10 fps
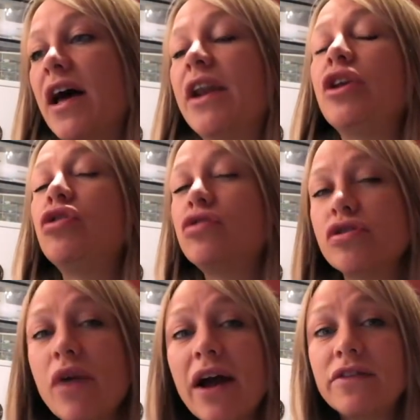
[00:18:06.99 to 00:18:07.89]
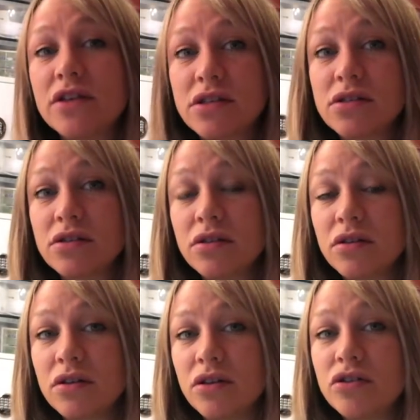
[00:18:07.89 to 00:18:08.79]
and you do have
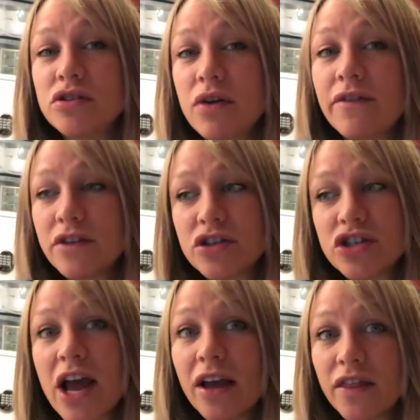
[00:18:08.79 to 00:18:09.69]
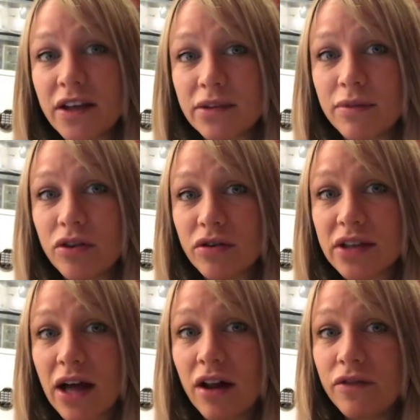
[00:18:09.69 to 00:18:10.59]
to check this with
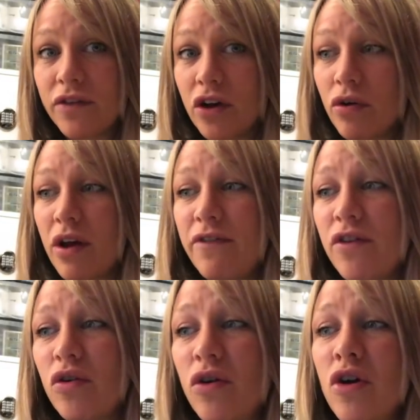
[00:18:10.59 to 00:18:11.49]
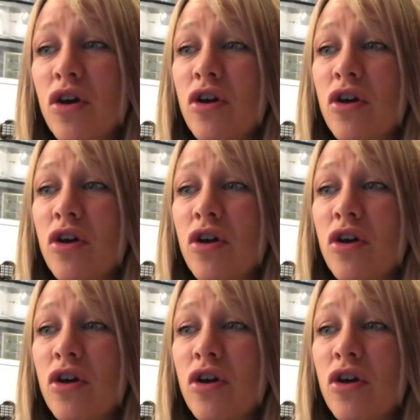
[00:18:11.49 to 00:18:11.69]
yourself, you know, if you're